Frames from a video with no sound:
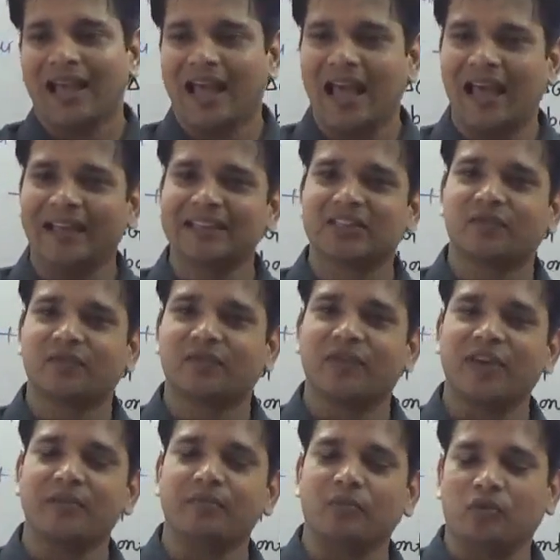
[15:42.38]
As
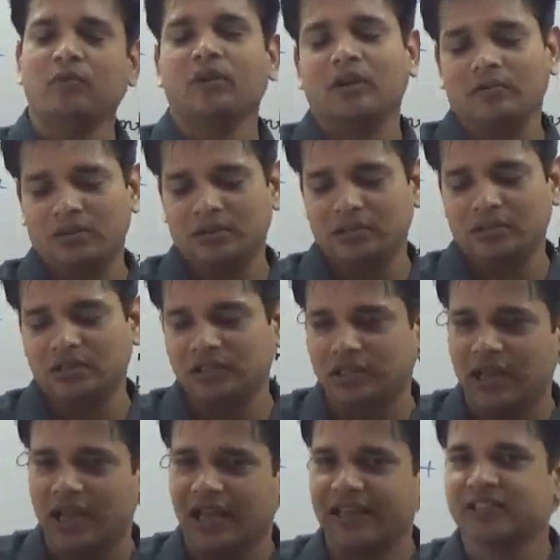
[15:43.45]
we move
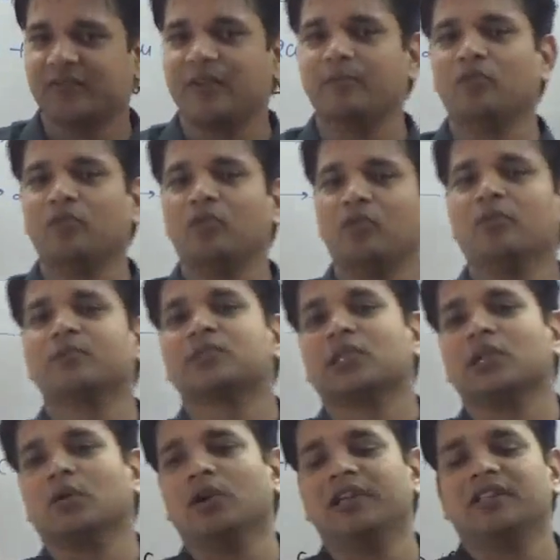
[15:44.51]

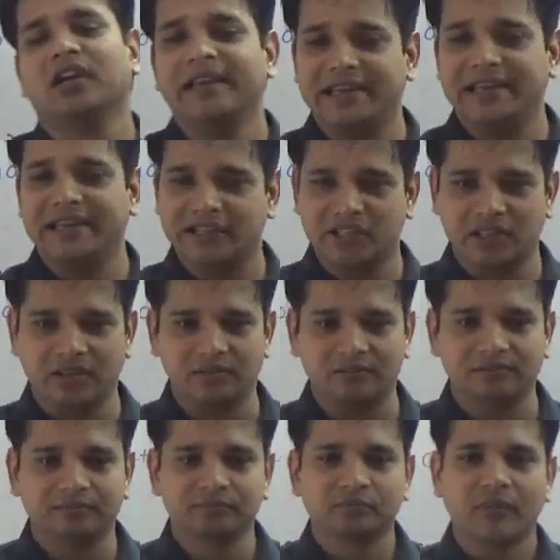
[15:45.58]
slowly the heater,